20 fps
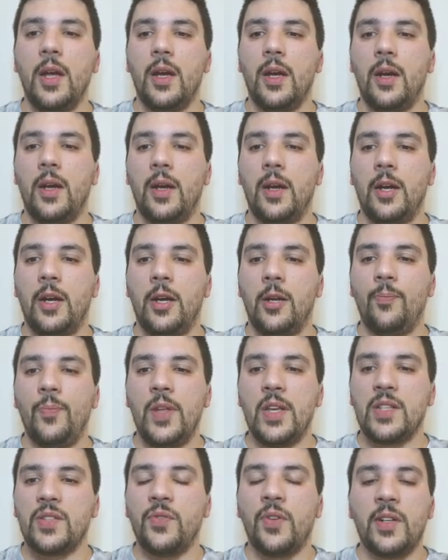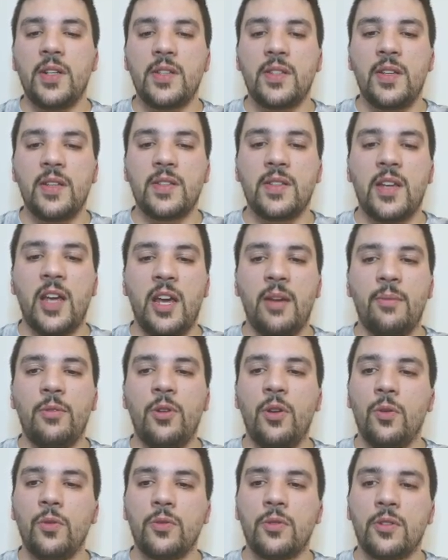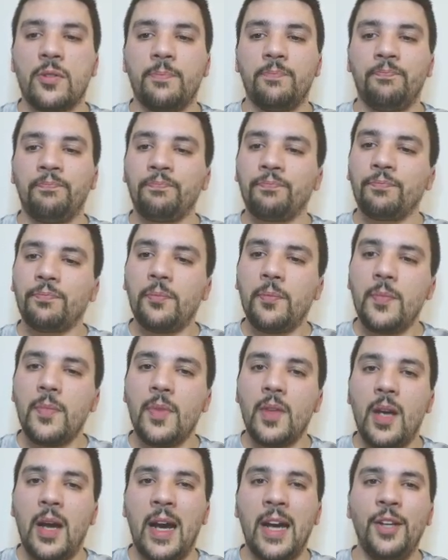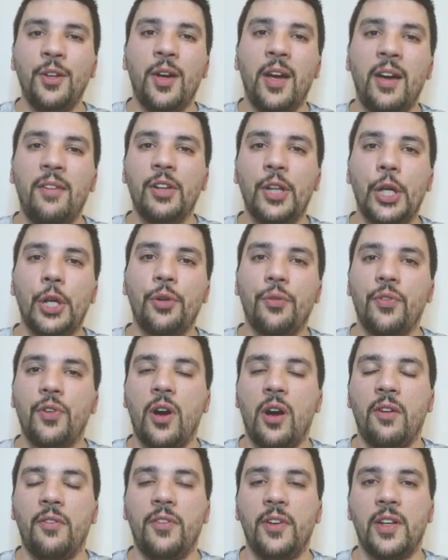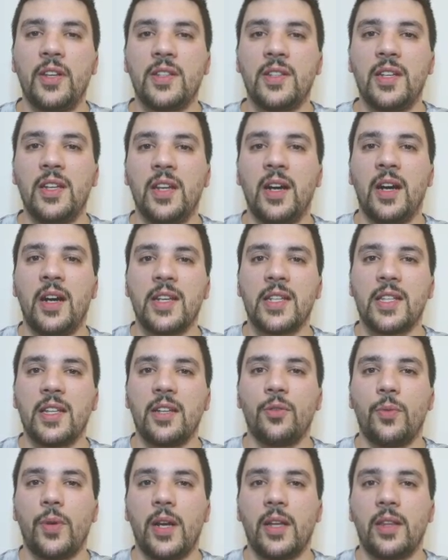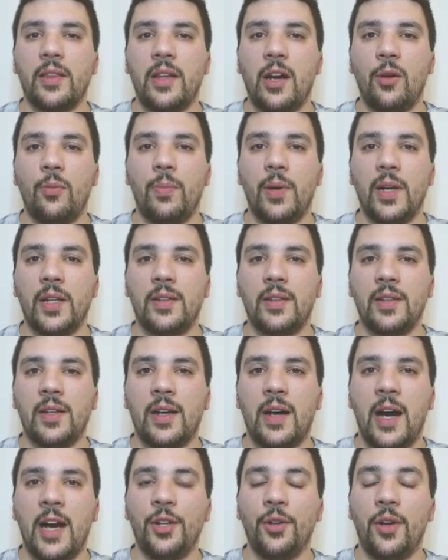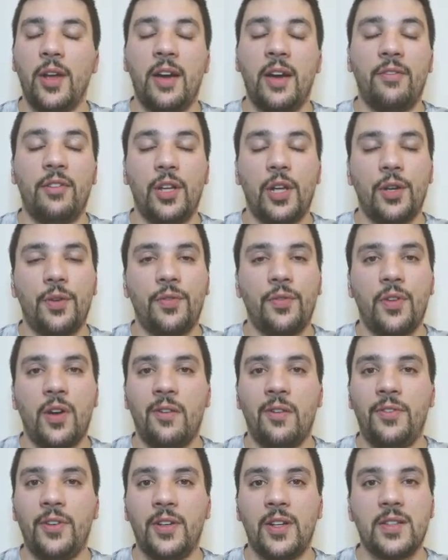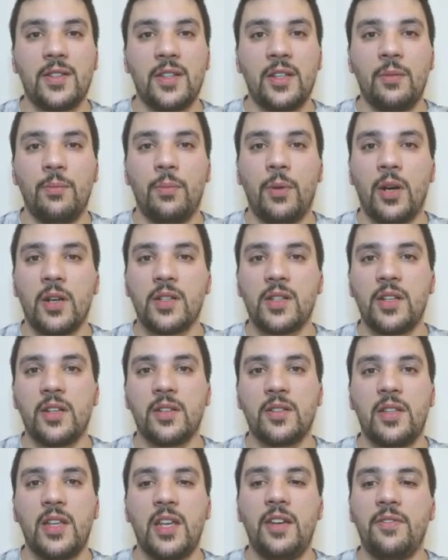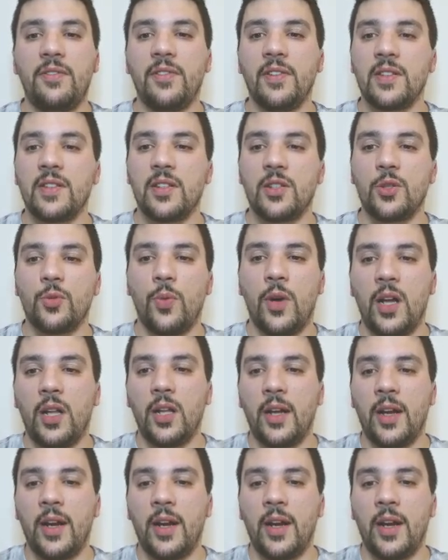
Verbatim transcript: Uh, as far as this game goes, I don't have a lot of confidence in Iceland right now, but uh, I don't have a lot of confidence in Bosnia's defense as well.